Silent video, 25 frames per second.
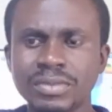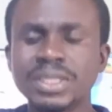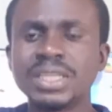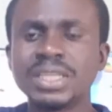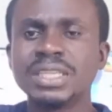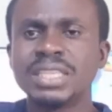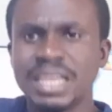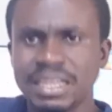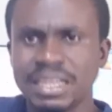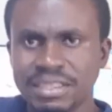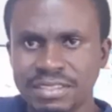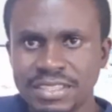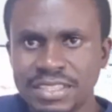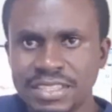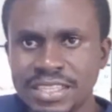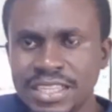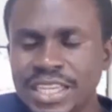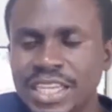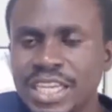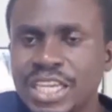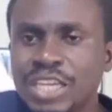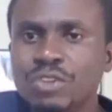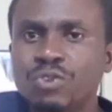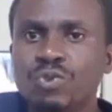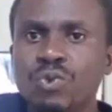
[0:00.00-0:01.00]
Yes,
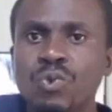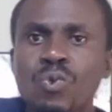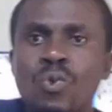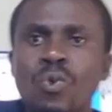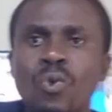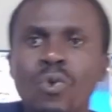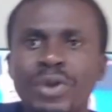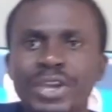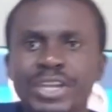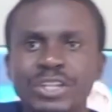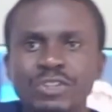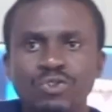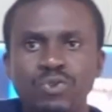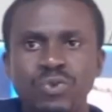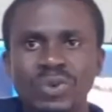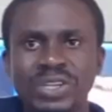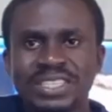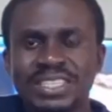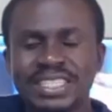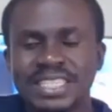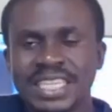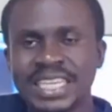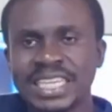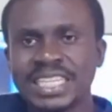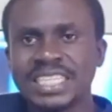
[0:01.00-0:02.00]
it will go into a
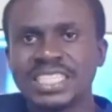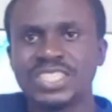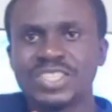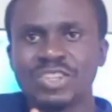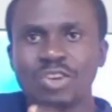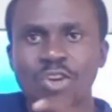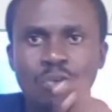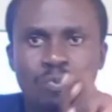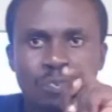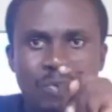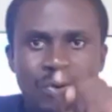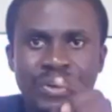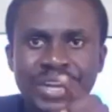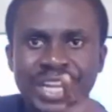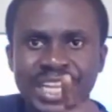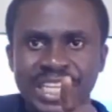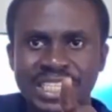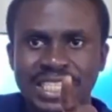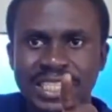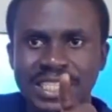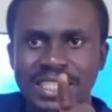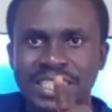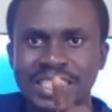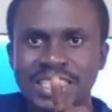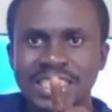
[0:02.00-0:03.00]
state of
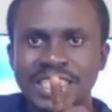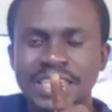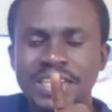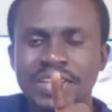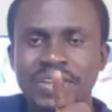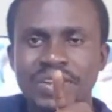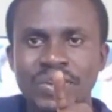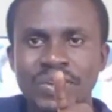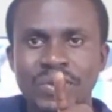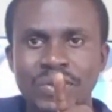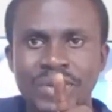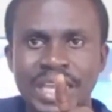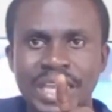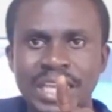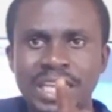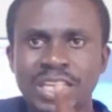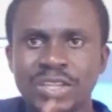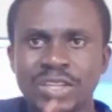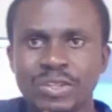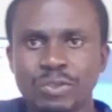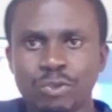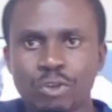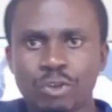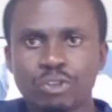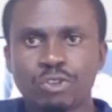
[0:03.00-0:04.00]
pronation. Okay,
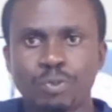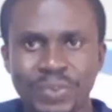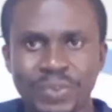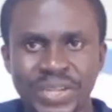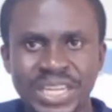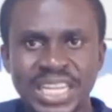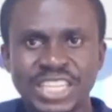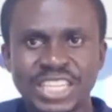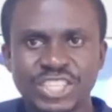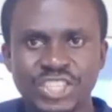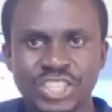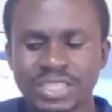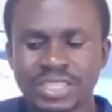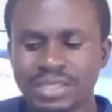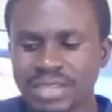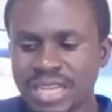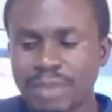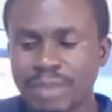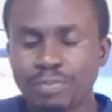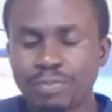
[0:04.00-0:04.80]
not spination, I'm